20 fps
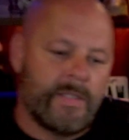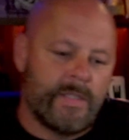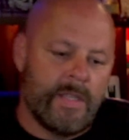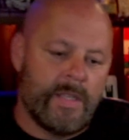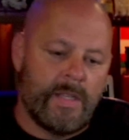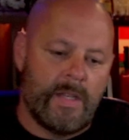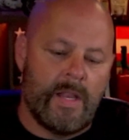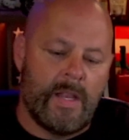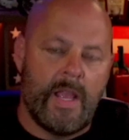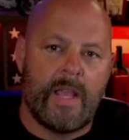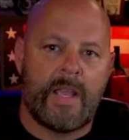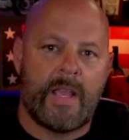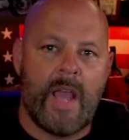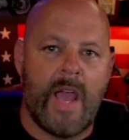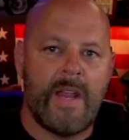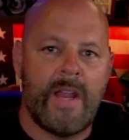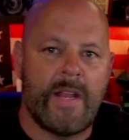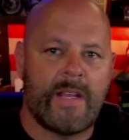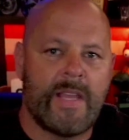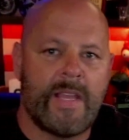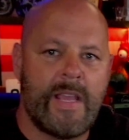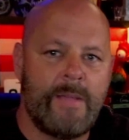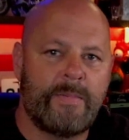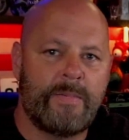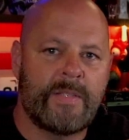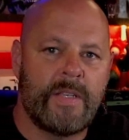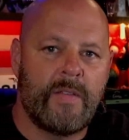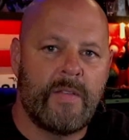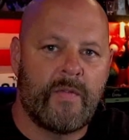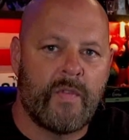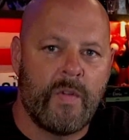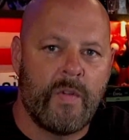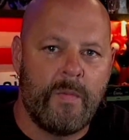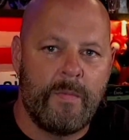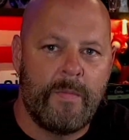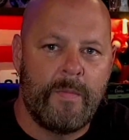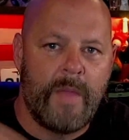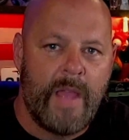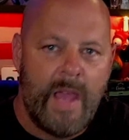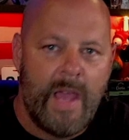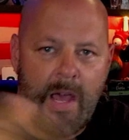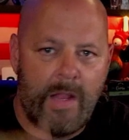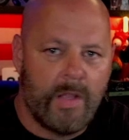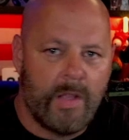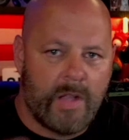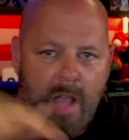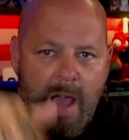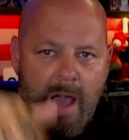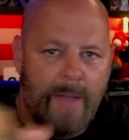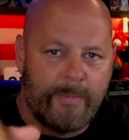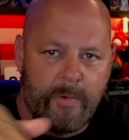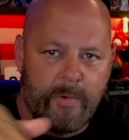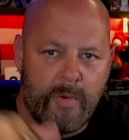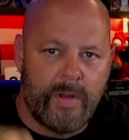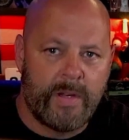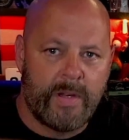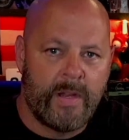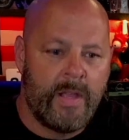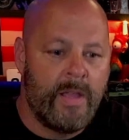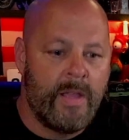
is it kind of keeps it from helicoptering.